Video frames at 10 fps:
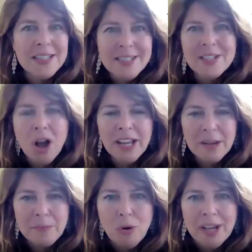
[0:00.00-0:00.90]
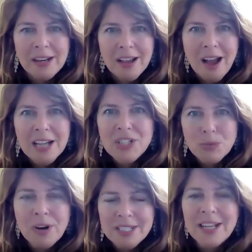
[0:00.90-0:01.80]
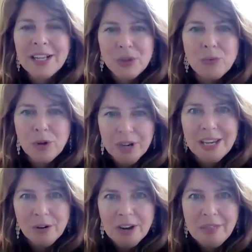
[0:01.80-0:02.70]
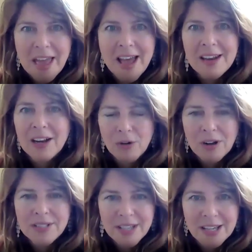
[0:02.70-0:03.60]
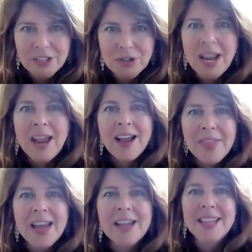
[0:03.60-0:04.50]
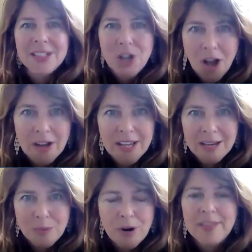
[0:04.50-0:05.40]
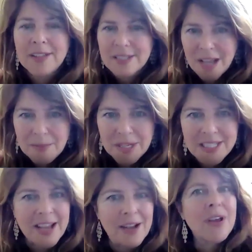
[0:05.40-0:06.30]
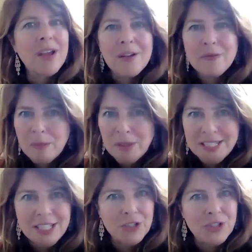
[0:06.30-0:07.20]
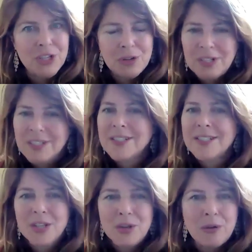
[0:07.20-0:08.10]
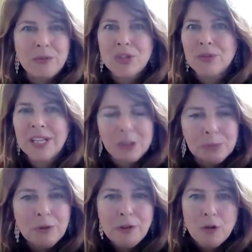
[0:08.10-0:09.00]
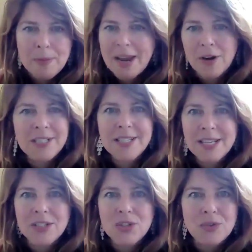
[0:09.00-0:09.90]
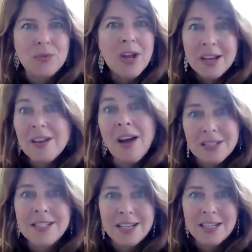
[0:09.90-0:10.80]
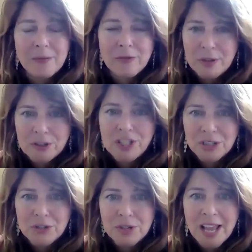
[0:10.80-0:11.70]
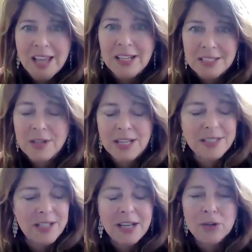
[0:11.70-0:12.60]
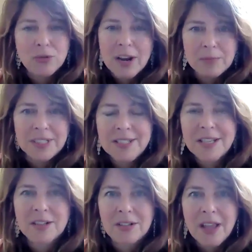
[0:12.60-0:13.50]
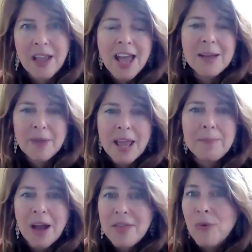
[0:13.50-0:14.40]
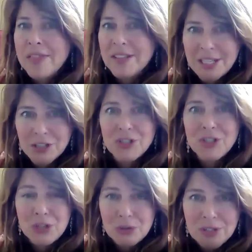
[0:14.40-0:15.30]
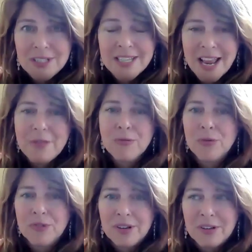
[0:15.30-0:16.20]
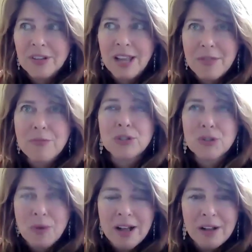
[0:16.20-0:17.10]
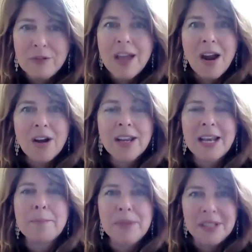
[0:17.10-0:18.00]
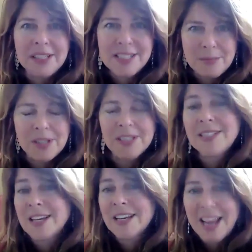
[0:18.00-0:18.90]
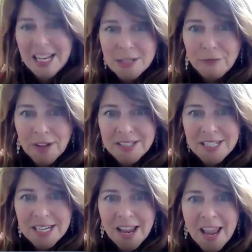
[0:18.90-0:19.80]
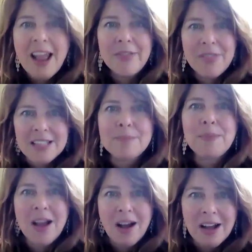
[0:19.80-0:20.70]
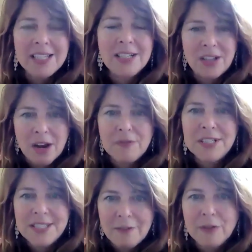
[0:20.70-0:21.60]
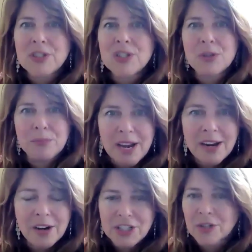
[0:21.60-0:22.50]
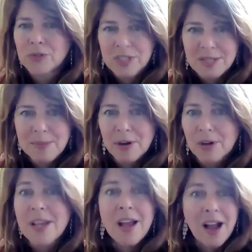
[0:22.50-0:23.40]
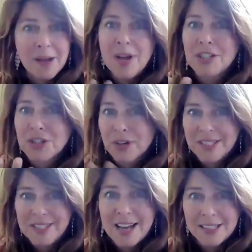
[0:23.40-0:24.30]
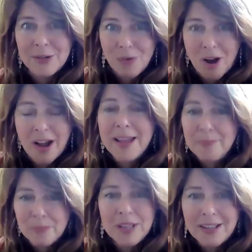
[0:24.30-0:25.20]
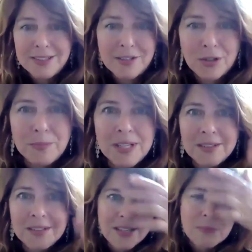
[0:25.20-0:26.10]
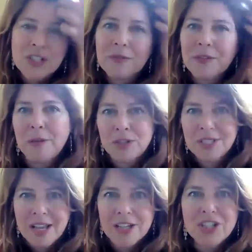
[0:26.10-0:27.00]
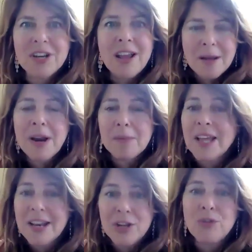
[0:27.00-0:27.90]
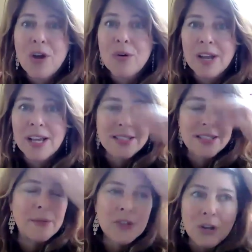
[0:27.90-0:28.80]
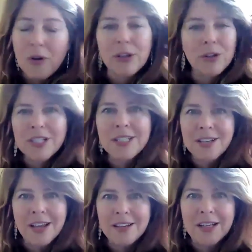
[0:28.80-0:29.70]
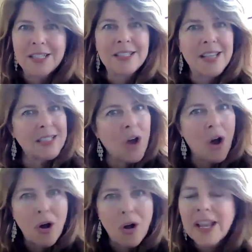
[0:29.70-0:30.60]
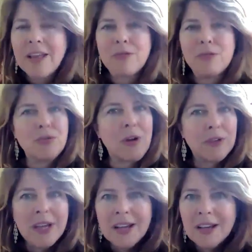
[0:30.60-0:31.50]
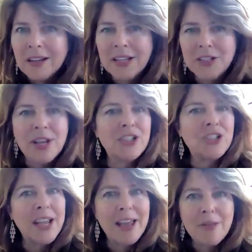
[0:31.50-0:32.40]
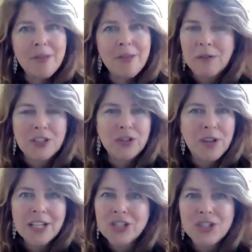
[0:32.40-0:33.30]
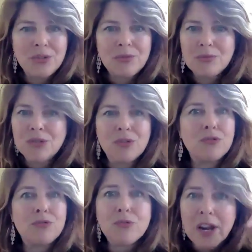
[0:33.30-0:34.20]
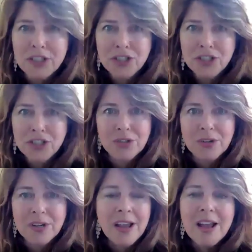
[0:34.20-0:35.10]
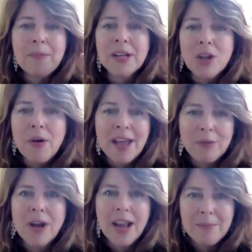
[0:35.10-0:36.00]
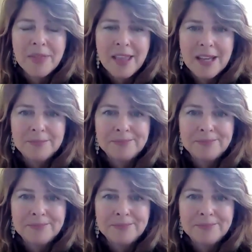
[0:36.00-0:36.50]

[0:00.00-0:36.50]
That's a talking point. I just want to tell you, we're hearing that across the country. That is a talking point that's coming down from the teachers unions, to guilt provoke parents into not standing up for their children. And it's incredibly cynical. And by the way, the teachers unions, K through 12, are getting millions and millions in Gates funding, and that's behind a lot of these efforts to break our children's spirits. I'm not sure exactly why. That could be subject to another discussion, but I'm letting you know. It's, I looked at his 990s. It's all K through 12 education, K through 12 education to crush children. But go ahead. What happened then?